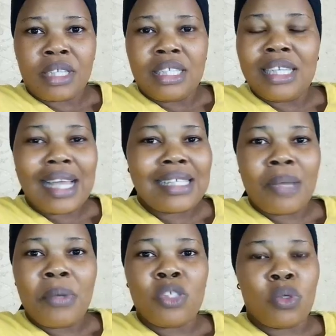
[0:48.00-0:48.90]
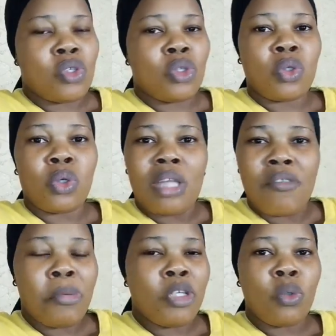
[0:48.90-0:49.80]
the last time when it was your turn,
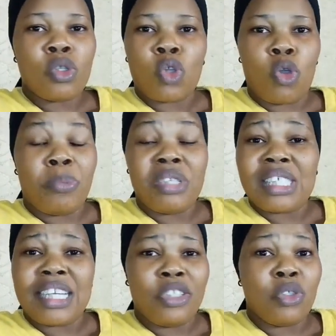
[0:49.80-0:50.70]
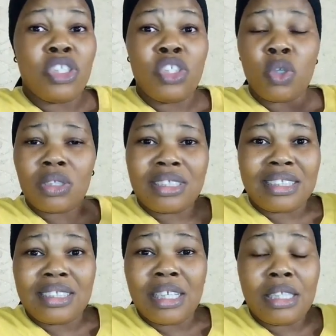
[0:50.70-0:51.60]
everybody was cooperating and you did not,
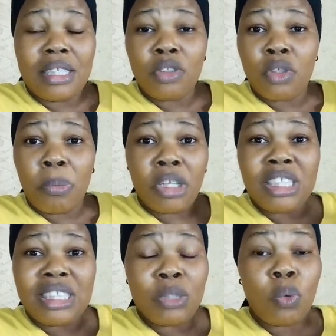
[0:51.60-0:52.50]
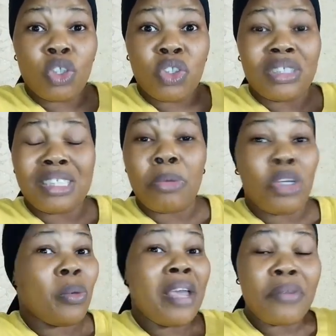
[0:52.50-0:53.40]
nobody did what you did, but
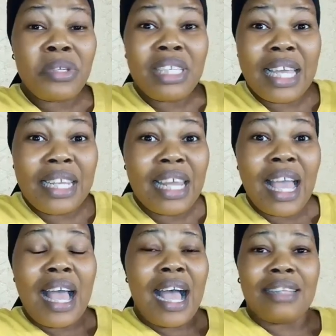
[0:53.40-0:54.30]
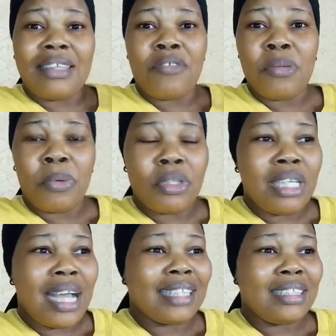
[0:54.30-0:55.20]
you were even yelling at
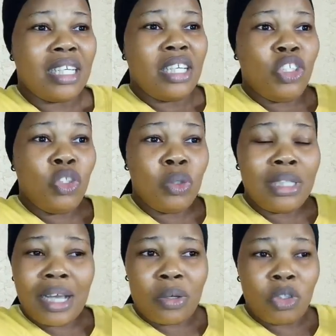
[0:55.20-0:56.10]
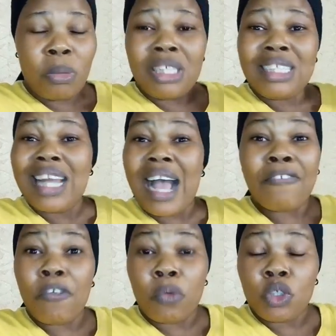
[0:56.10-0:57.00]
everybody. And you now, nobody did
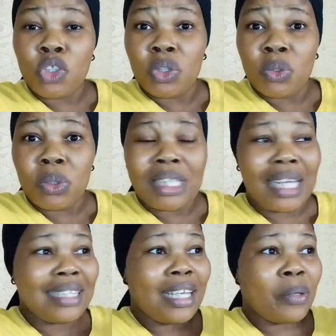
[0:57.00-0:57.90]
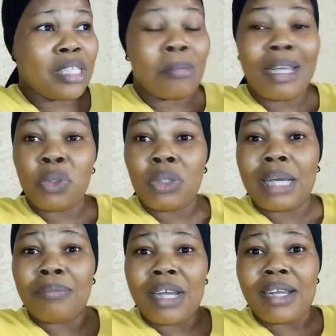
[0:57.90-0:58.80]
half of what you're doing, and now it's my turn,
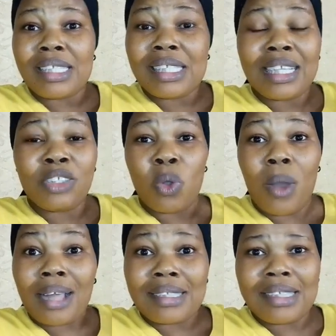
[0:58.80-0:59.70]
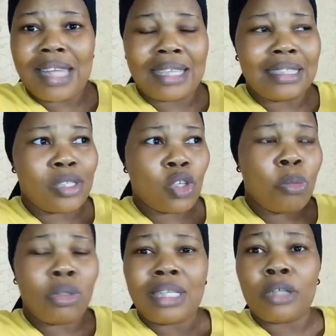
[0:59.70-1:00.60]
I'm directing and you're acting like this.
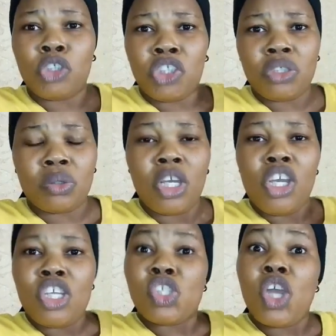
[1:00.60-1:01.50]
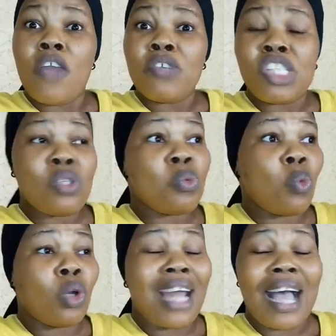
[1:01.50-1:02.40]
Come on now, chill. It's not everything
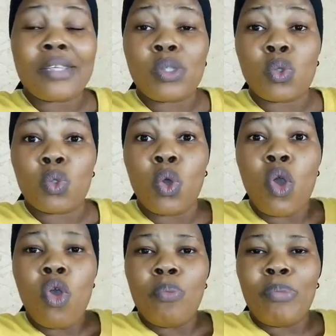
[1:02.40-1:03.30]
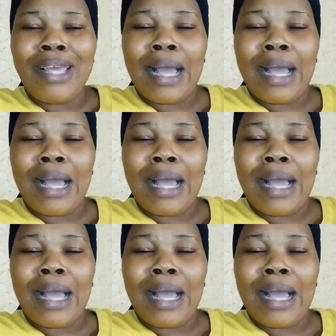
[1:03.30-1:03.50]
one has to play